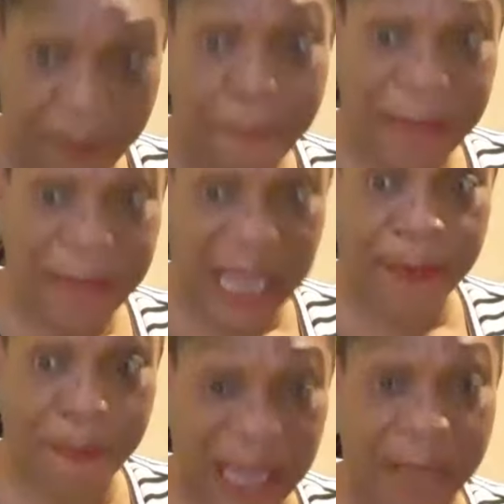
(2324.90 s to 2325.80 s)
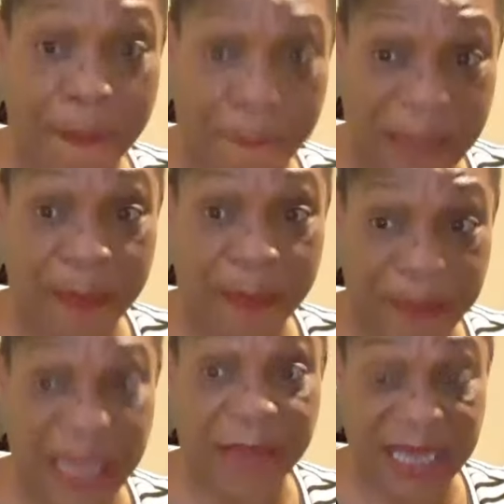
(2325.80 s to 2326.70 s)

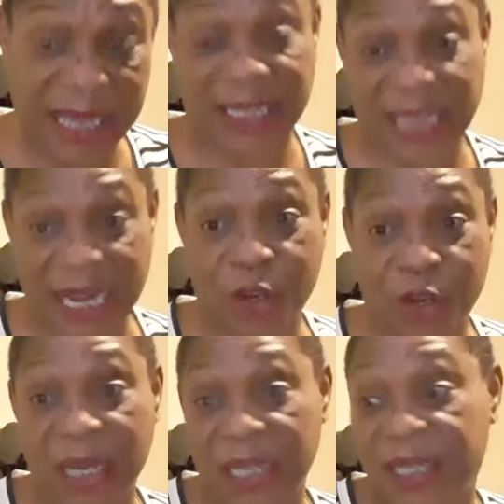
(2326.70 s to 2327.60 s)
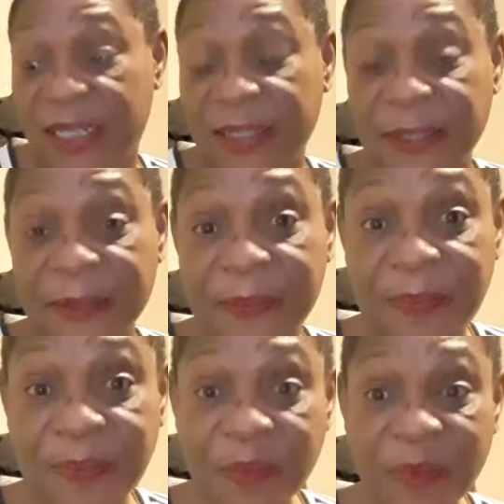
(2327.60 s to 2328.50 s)
Big mess, Sierra Leoneans.
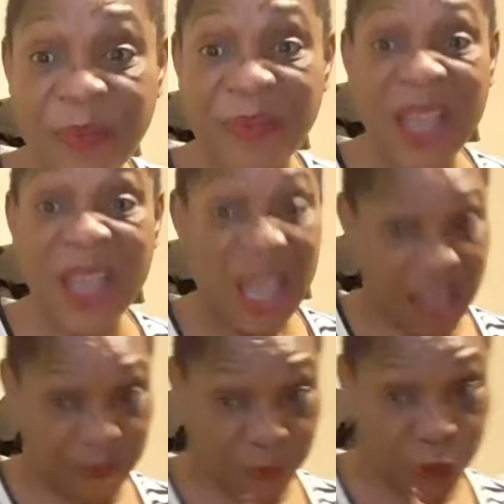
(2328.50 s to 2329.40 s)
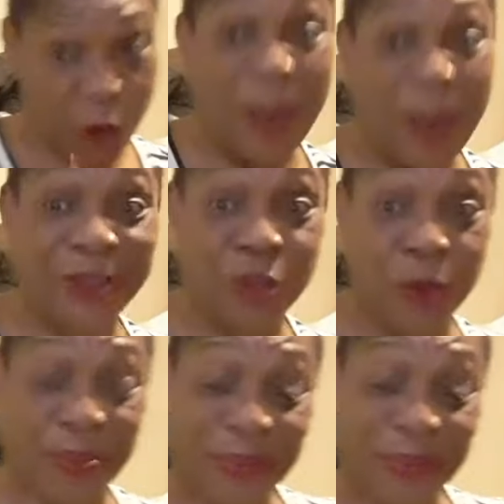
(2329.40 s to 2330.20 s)
If we're not wise up,